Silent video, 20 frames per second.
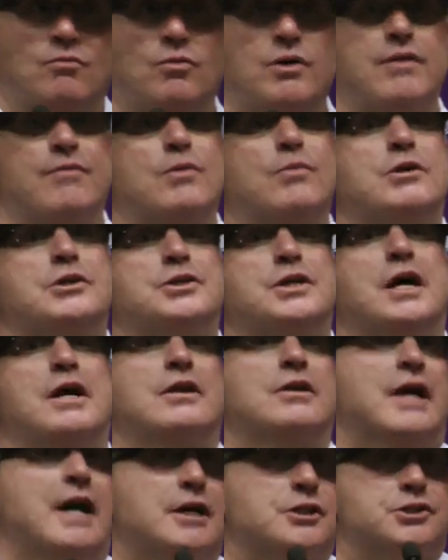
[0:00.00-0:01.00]
We will
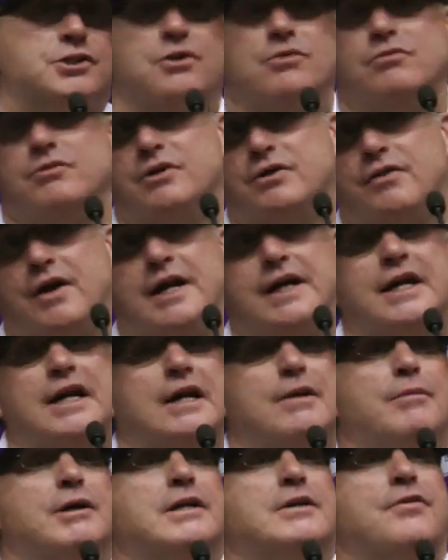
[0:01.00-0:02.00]
reject as you
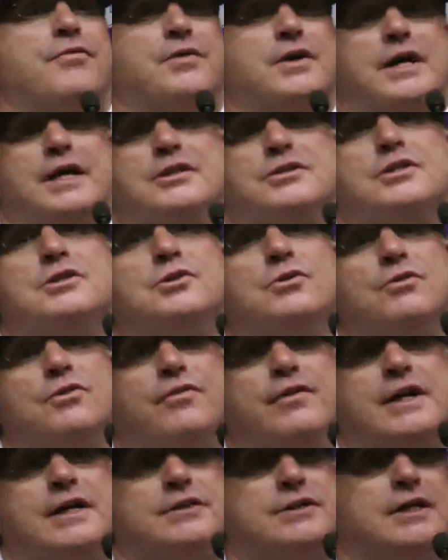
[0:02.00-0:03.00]
get them into things and do
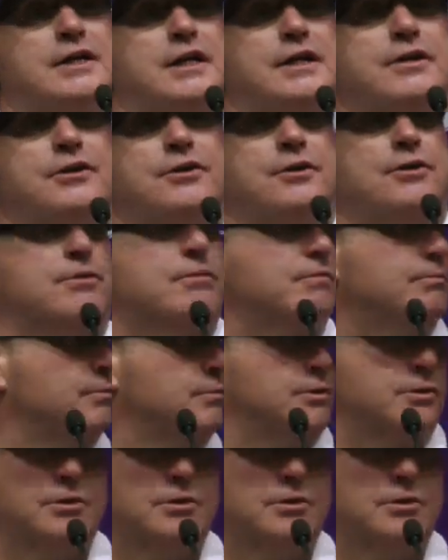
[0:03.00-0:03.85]
the things they need to do.